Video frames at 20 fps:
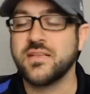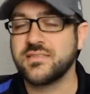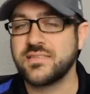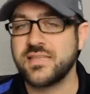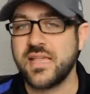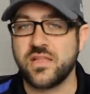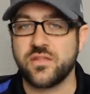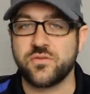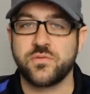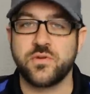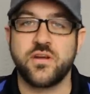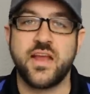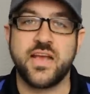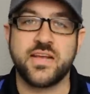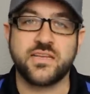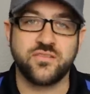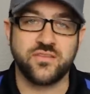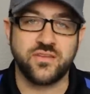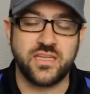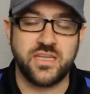solid rear
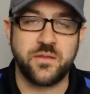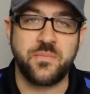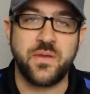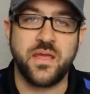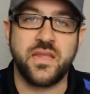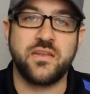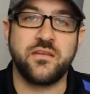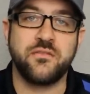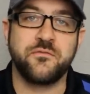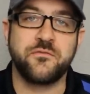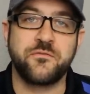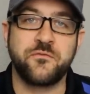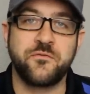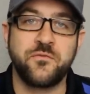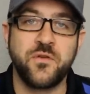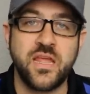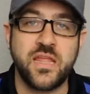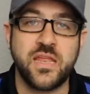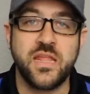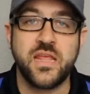axle, independent
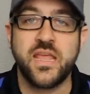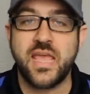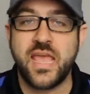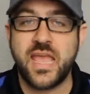front.